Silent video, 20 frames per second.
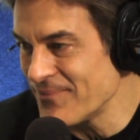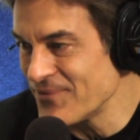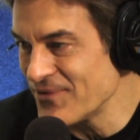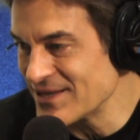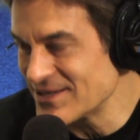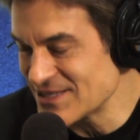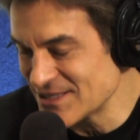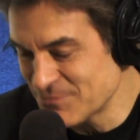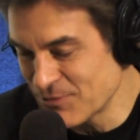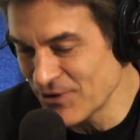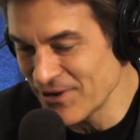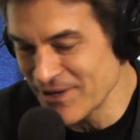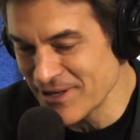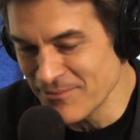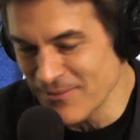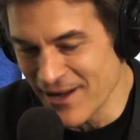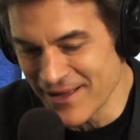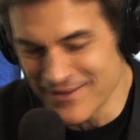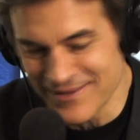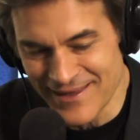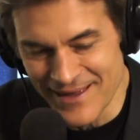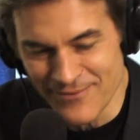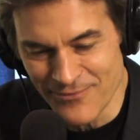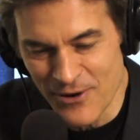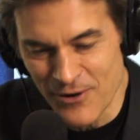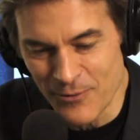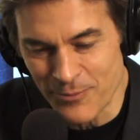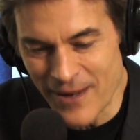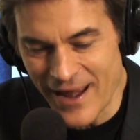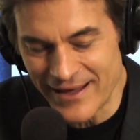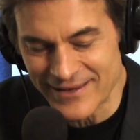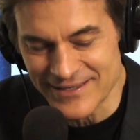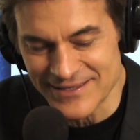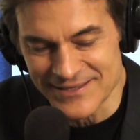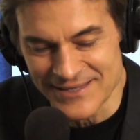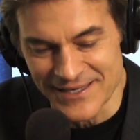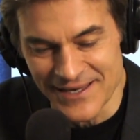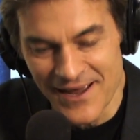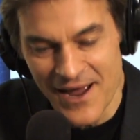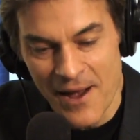Yes, it's bullying month, and we were
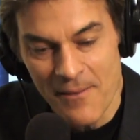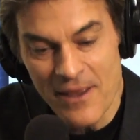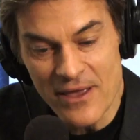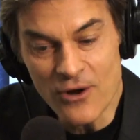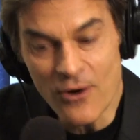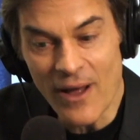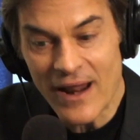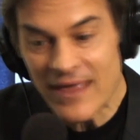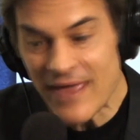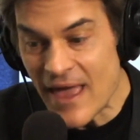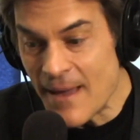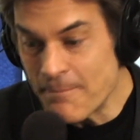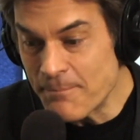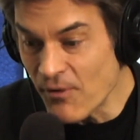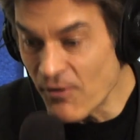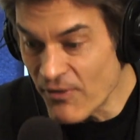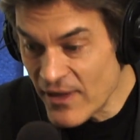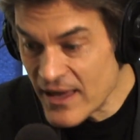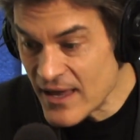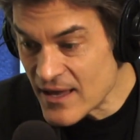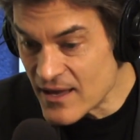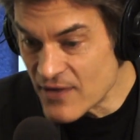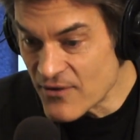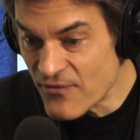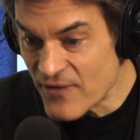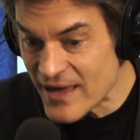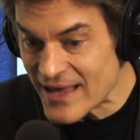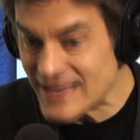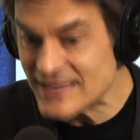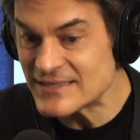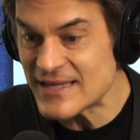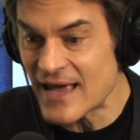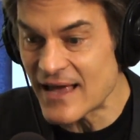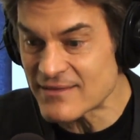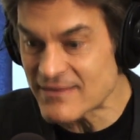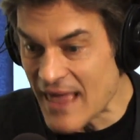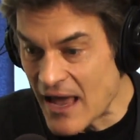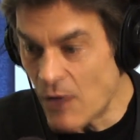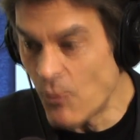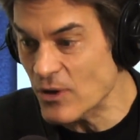practicing. But what I can't believe is that
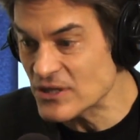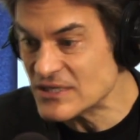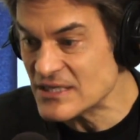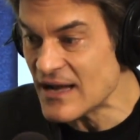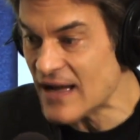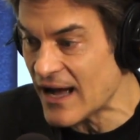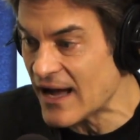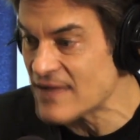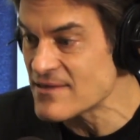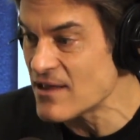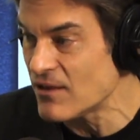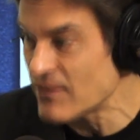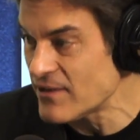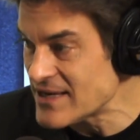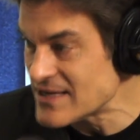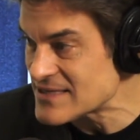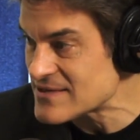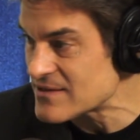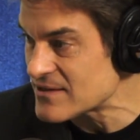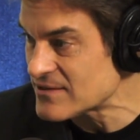wasn't on the list of the